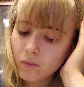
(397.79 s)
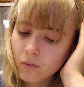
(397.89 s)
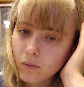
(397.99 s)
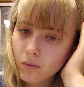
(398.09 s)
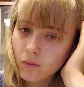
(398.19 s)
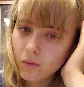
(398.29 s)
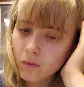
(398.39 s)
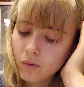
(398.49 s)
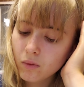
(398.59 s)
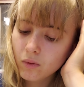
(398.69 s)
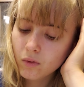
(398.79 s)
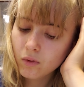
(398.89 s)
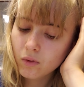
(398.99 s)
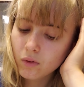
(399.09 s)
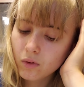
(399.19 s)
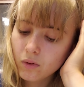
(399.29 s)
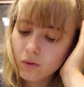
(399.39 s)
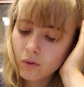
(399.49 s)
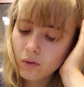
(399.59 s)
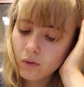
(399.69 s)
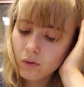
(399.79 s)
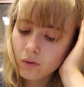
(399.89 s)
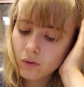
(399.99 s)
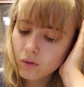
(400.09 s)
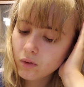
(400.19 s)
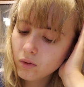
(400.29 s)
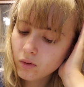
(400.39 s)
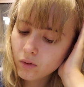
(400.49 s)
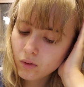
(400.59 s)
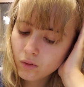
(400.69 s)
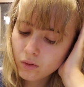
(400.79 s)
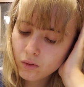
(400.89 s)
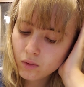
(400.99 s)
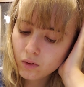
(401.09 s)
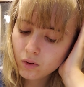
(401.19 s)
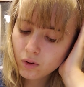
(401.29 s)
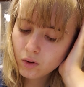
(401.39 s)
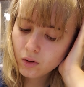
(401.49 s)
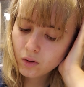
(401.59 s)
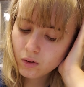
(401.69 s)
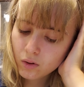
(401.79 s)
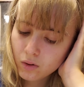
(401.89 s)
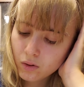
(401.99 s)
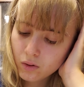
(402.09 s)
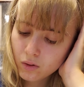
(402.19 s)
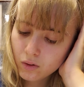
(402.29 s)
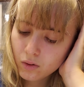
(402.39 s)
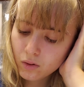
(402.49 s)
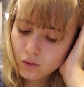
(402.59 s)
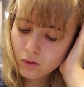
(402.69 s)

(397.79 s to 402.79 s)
No one is speaking in this clip.